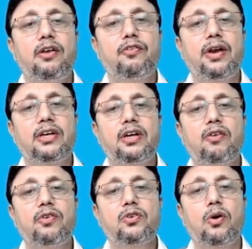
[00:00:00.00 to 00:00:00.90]

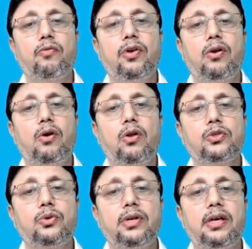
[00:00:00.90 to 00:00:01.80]
refraction will
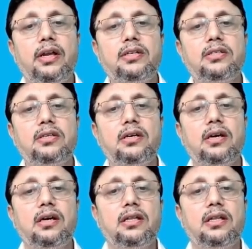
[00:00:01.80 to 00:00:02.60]
also increase.